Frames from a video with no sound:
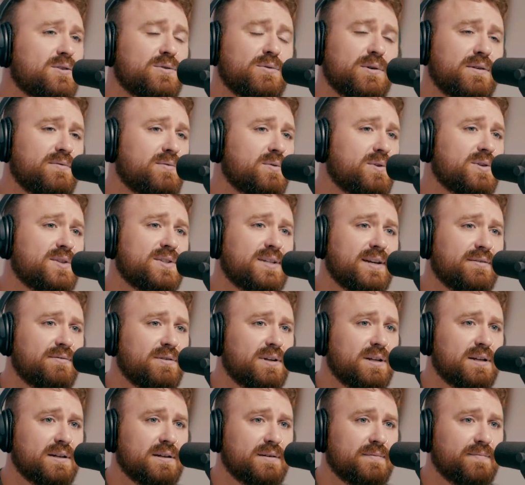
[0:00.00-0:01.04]
24 to
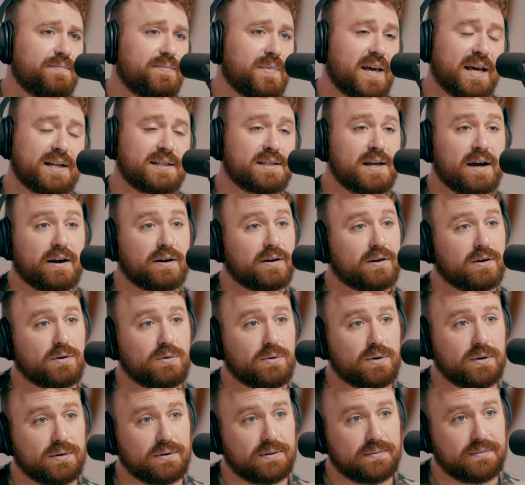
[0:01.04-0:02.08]
70. That's not going to
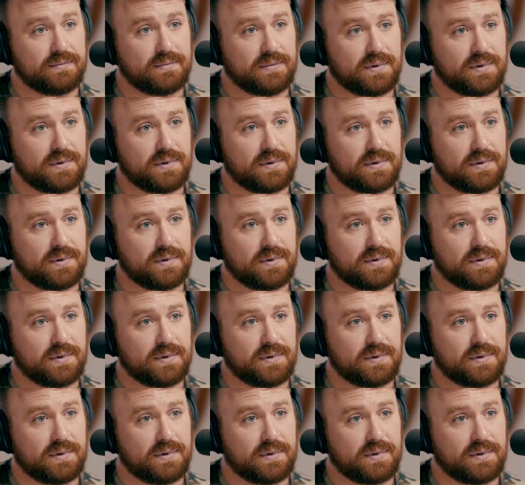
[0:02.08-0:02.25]
go old.